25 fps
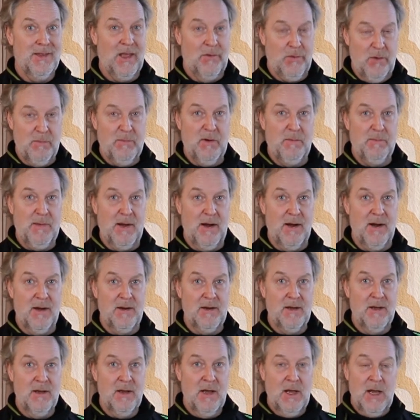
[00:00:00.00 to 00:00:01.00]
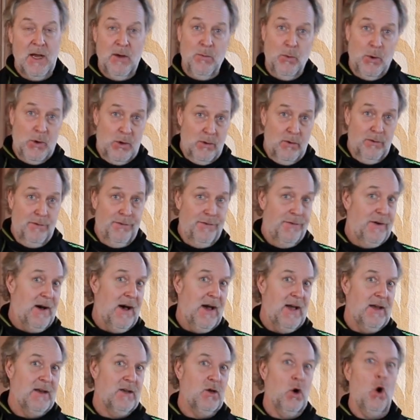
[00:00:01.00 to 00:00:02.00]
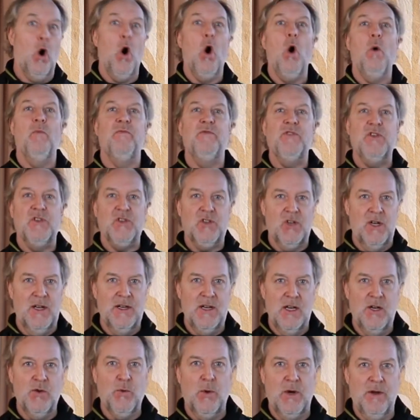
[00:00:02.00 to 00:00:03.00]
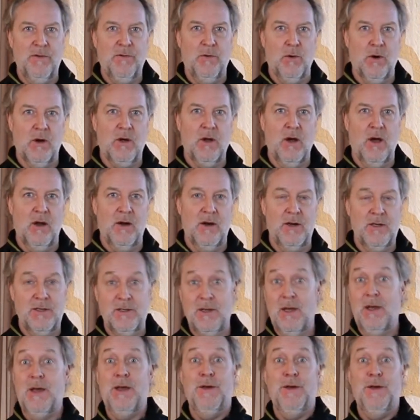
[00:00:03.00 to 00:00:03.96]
that we prepared, where you will find obviously the 24 colors